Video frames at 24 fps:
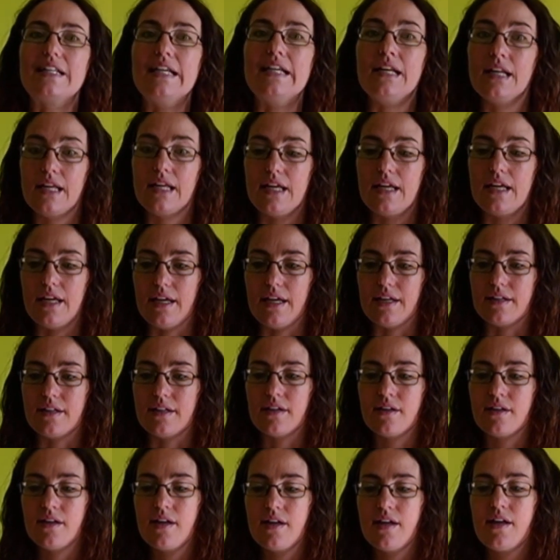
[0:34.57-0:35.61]
need
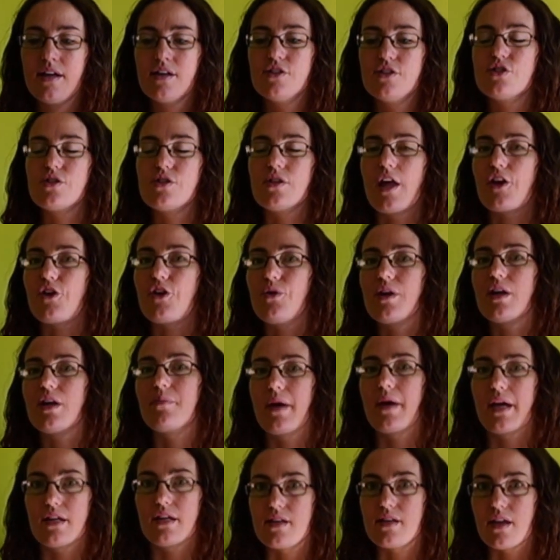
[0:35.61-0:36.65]
so that you can
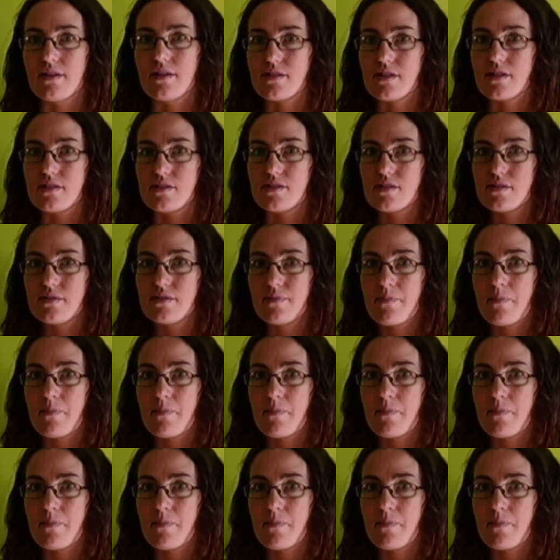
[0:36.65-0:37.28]
make a sentence.